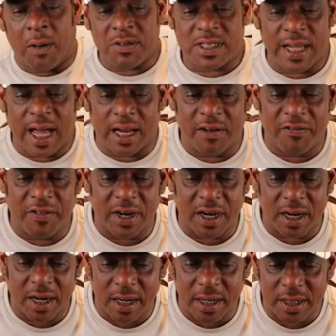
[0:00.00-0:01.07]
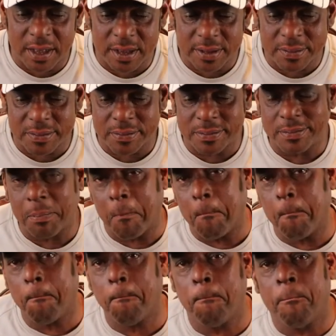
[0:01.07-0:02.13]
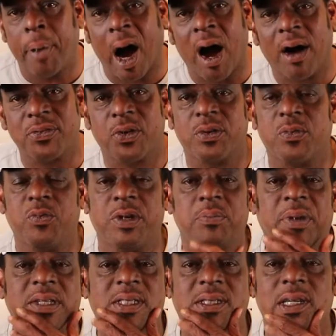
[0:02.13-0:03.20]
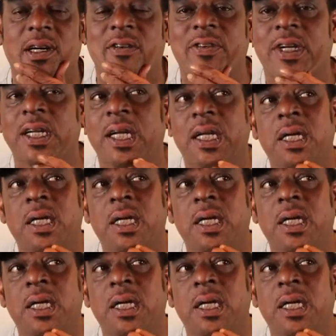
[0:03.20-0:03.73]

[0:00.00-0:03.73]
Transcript: I was kind of uh, bothered with myself